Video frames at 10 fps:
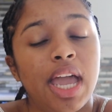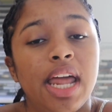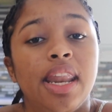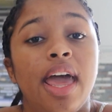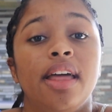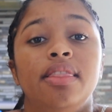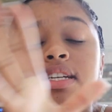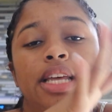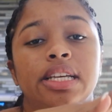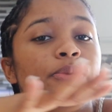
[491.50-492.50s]
and then
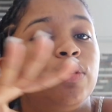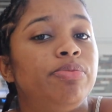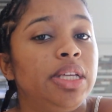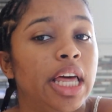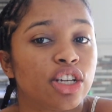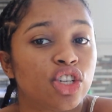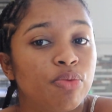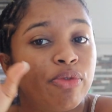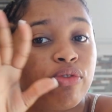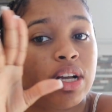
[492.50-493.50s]
there's like supposed to be like a
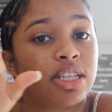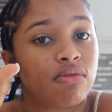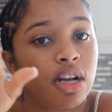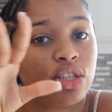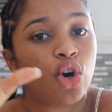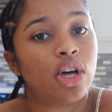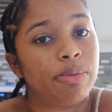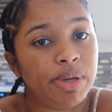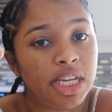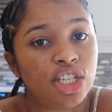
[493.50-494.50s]
strip of restaurants on
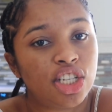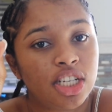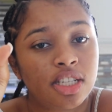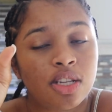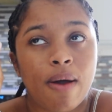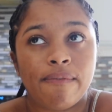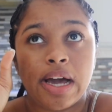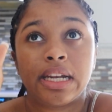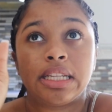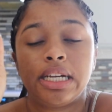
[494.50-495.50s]
the beach. So I'm
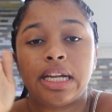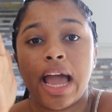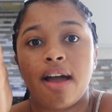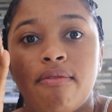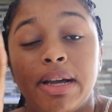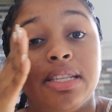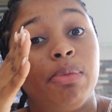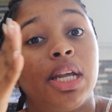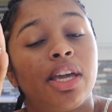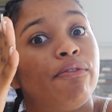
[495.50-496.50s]
finally gonna have my
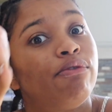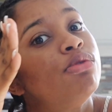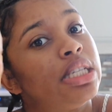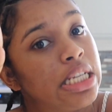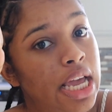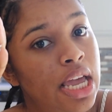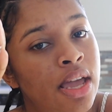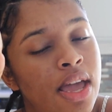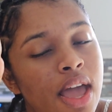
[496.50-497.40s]
Dominican food today.